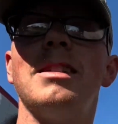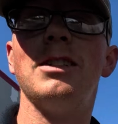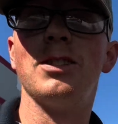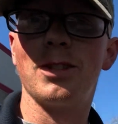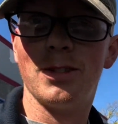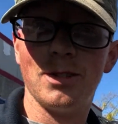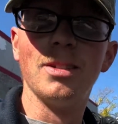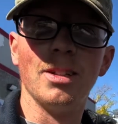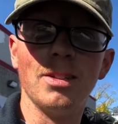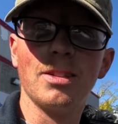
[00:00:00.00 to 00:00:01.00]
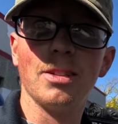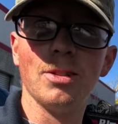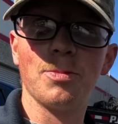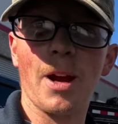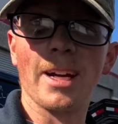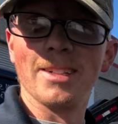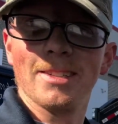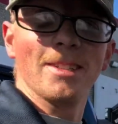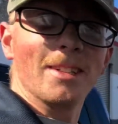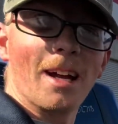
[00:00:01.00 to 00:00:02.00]
He just, could use
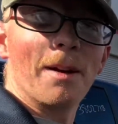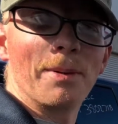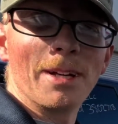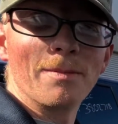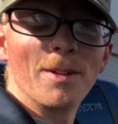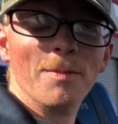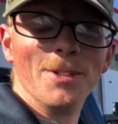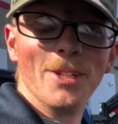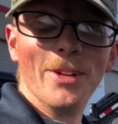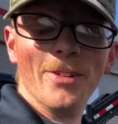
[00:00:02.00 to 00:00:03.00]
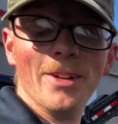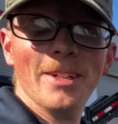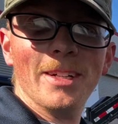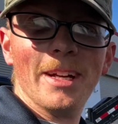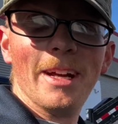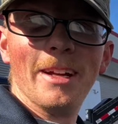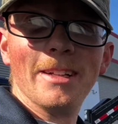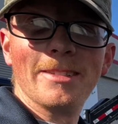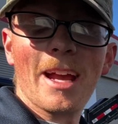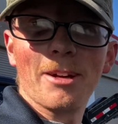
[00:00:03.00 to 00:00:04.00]
practice. Got pickup number 2
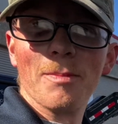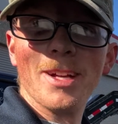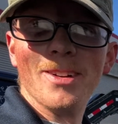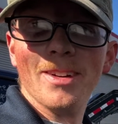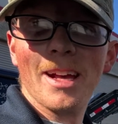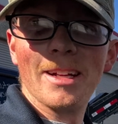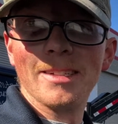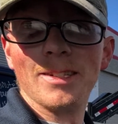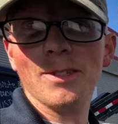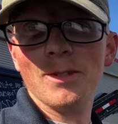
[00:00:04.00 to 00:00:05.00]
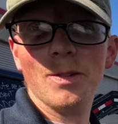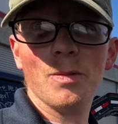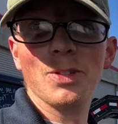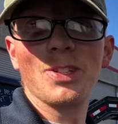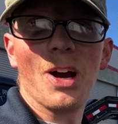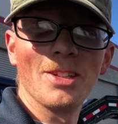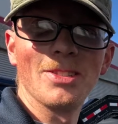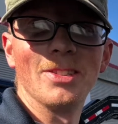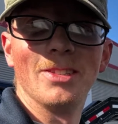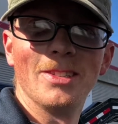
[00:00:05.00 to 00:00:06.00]
in Sacramento, headed to
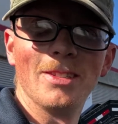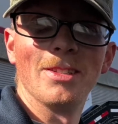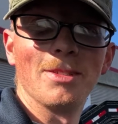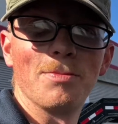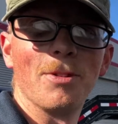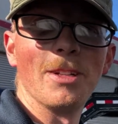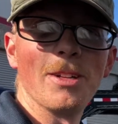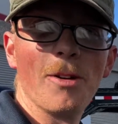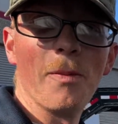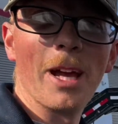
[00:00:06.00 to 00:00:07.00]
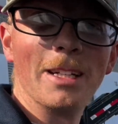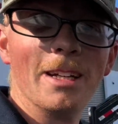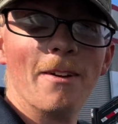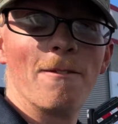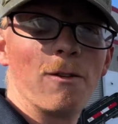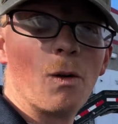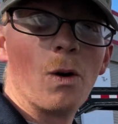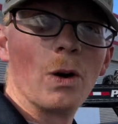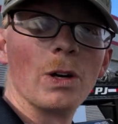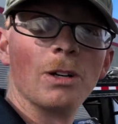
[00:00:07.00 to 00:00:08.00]
Wisconsin. This is pretty dope, man.
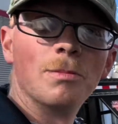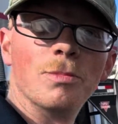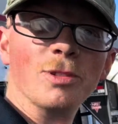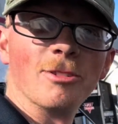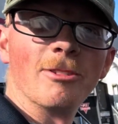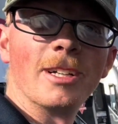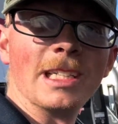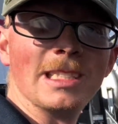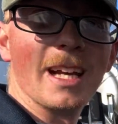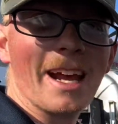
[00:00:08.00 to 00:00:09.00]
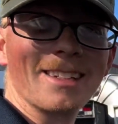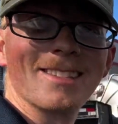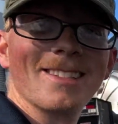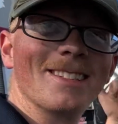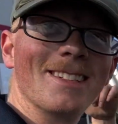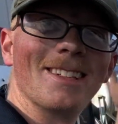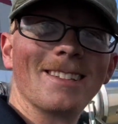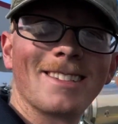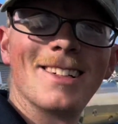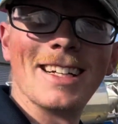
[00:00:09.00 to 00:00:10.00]
4 brewery tanks.
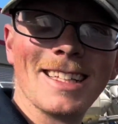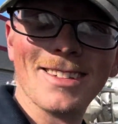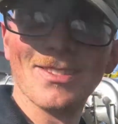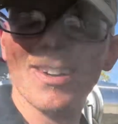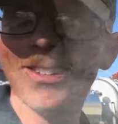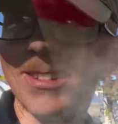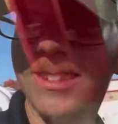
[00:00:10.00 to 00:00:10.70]
Let's go hit the road.